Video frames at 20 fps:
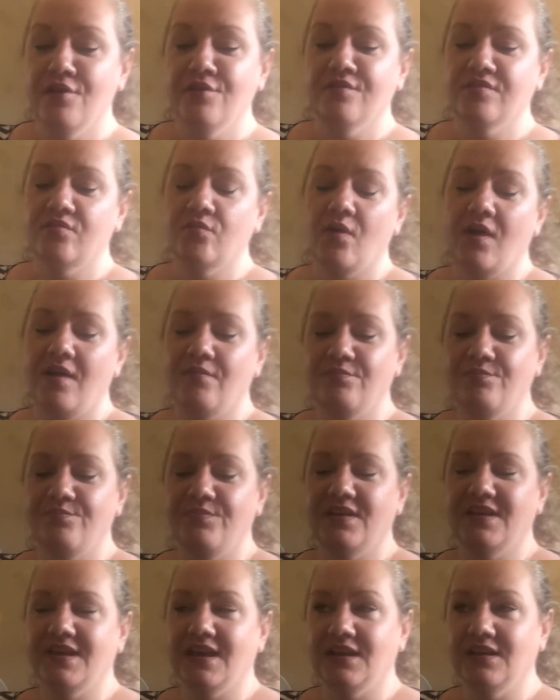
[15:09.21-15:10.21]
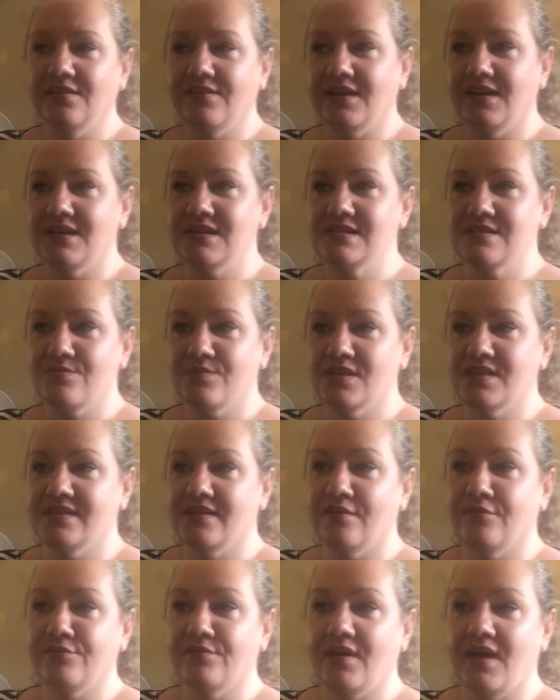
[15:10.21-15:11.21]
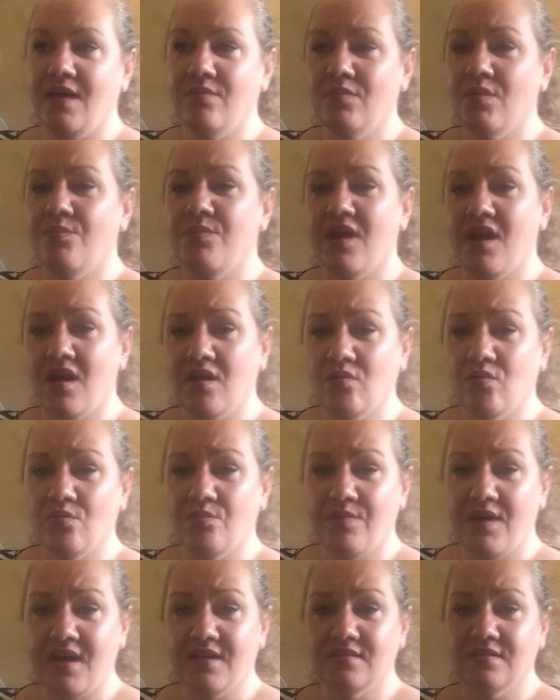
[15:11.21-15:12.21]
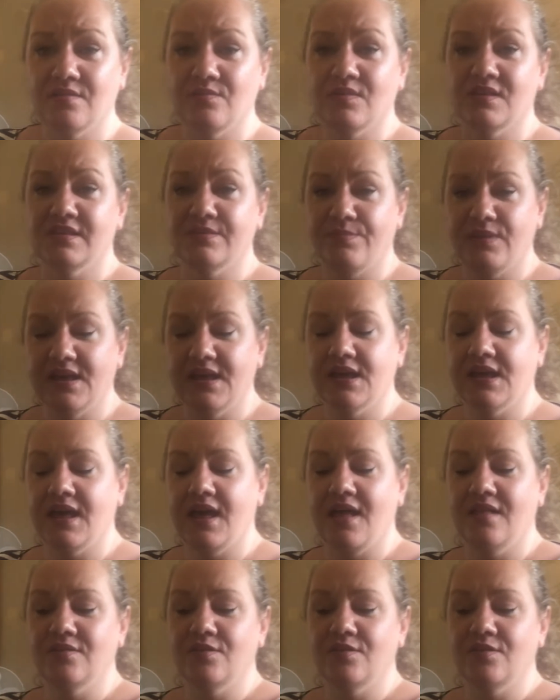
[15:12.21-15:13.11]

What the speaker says: So I've been kind of thinking to myself, am I better going back to my spray can?